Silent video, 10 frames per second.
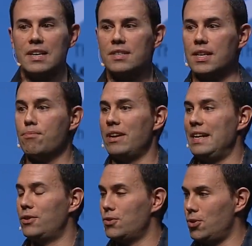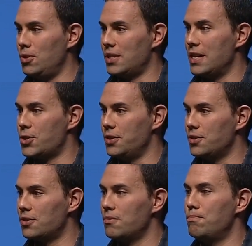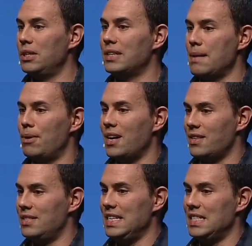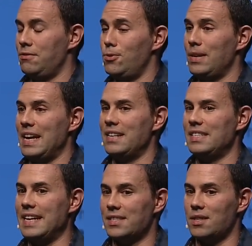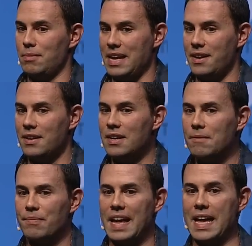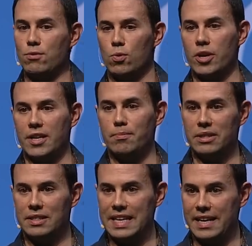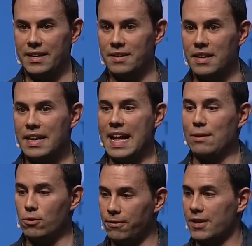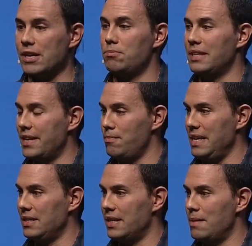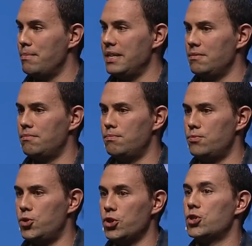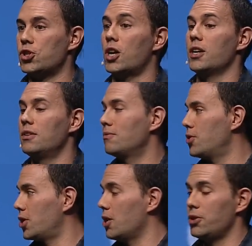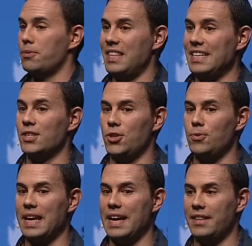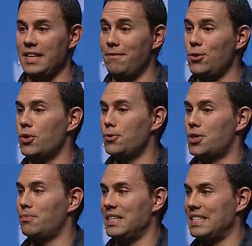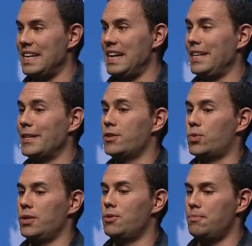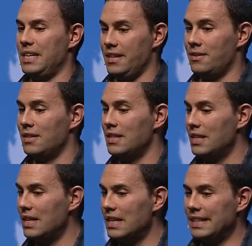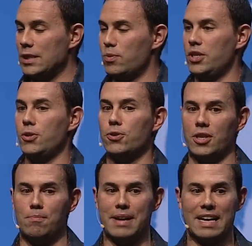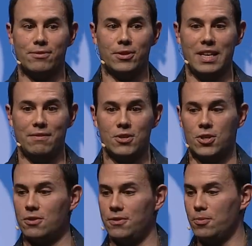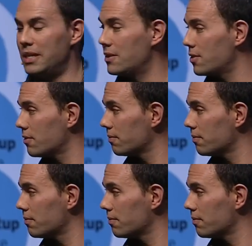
separate out those two discussions. Build hypotheses if you can't test them yet, and we're working to build the data, and we'll figure out a plan in the meantime, but just start. Start with the things that you can. If you can do something today, here's what it would be. And that's been hugely impactful in even just a few months.